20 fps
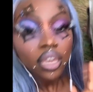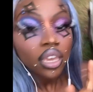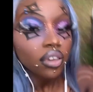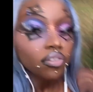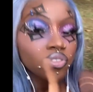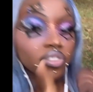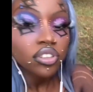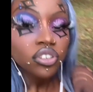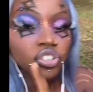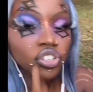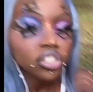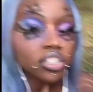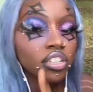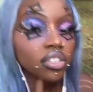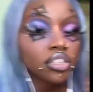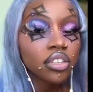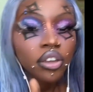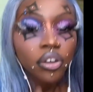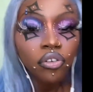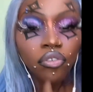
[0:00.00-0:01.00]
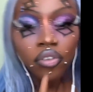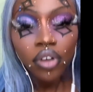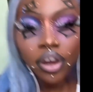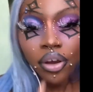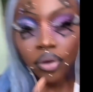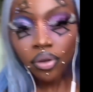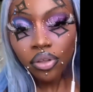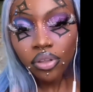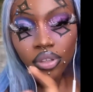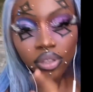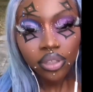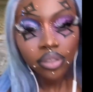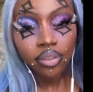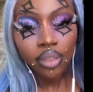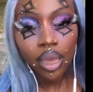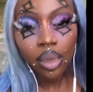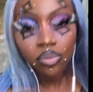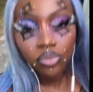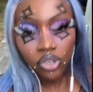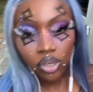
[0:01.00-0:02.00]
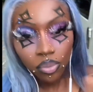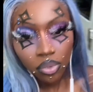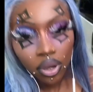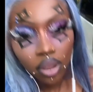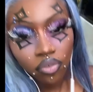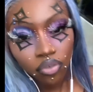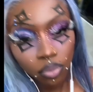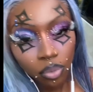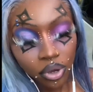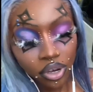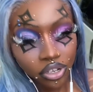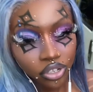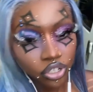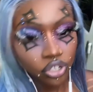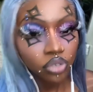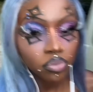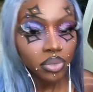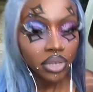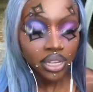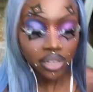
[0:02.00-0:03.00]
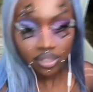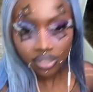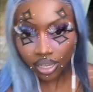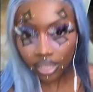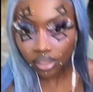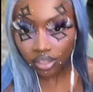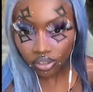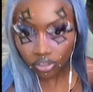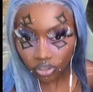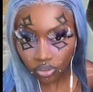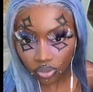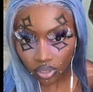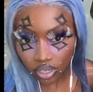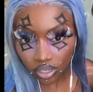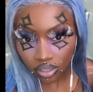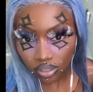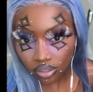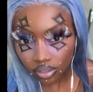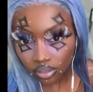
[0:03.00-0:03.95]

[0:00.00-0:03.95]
If this shit doesn't go viral, I'm jumping off a bridge because I look too good.